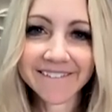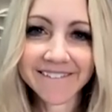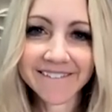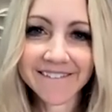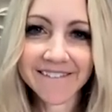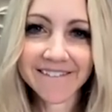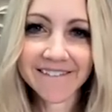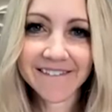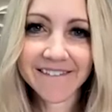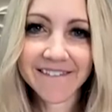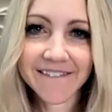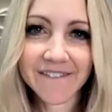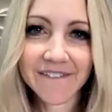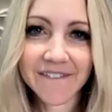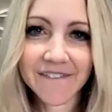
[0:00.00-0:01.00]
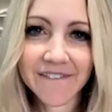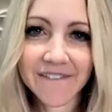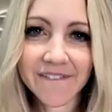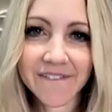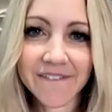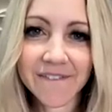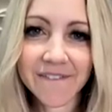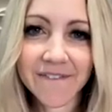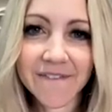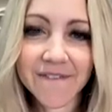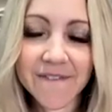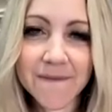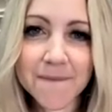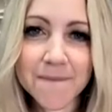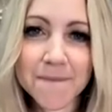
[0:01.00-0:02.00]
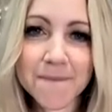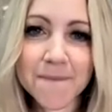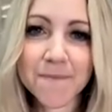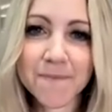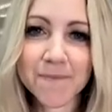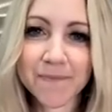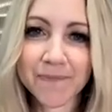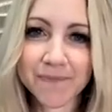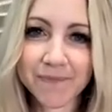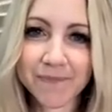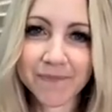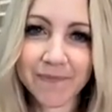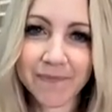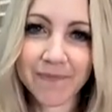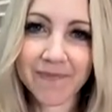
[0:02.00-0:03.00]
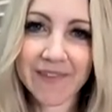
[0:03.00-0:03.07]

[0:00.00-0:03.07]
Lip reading: The person shown says nothing.